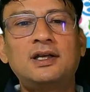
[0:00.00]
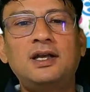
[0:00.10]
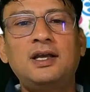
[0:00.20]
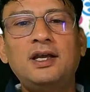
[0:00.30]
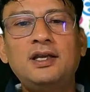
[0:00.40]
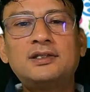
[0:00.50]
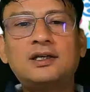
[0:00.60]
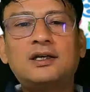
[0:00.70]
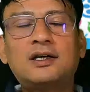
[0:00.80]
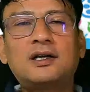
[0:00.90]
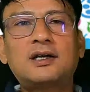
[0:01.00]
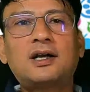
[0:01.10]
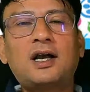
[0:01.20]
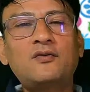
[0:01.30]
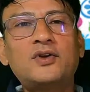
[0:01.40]
is a
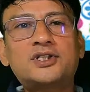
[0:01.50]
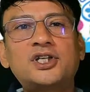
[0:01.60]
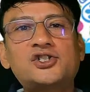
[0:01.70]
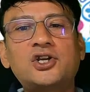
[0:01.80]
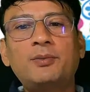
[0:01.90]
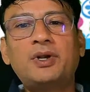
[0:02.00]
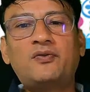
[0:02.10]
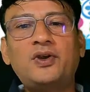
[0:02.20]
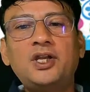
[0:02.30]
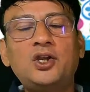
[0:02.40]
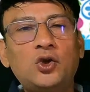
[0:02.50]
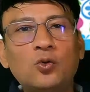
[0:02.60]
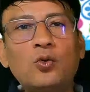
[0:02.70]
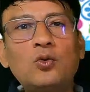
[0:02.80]
conversation between you